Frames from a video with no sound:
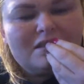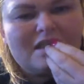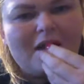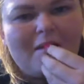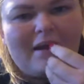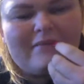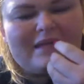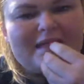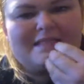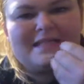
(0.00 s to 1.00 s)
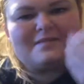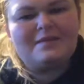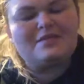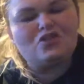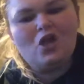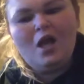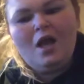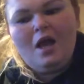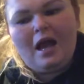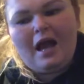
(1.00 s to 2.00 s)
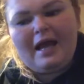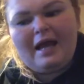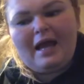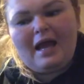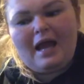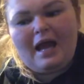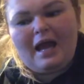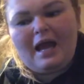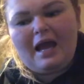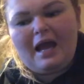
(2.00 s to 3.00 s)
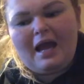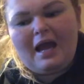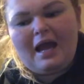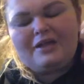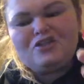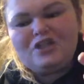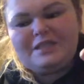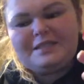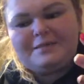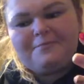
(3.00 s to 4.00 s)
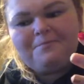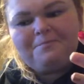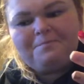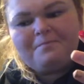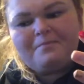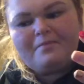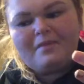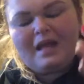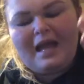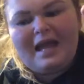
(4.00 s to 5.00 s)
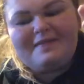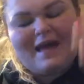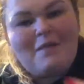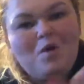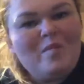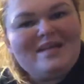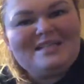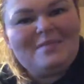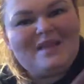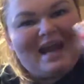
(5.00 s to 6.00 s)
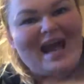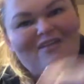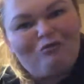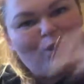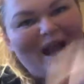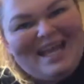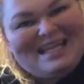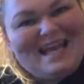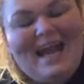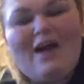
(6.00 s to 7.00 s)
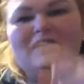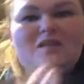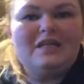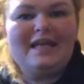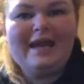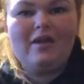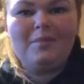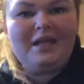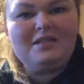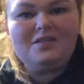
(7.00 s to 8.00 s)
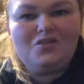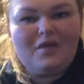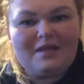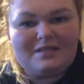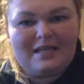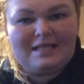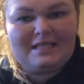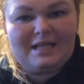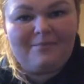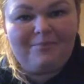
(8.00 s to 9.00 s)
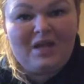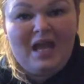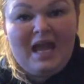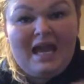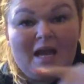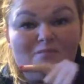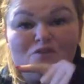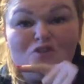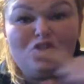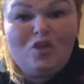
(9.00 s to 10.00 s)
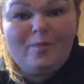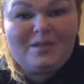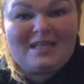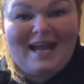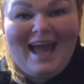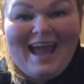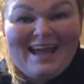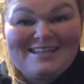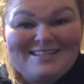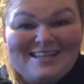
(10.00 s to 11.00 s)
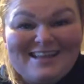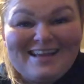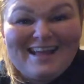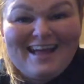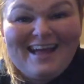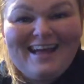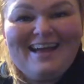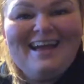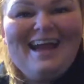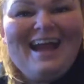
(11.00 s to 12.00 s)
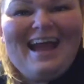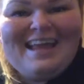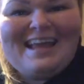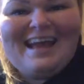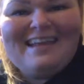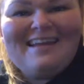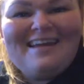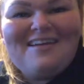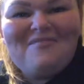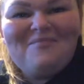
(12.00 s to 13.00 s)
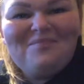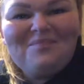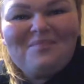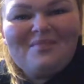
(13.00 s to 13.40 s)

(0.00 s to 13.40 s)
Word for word: sorry, I'm getting a text message. I, I just, that momentum that I have right now is going to carry me into 2018. And I'm super excited. Hey, Angelica. Hey, Kayla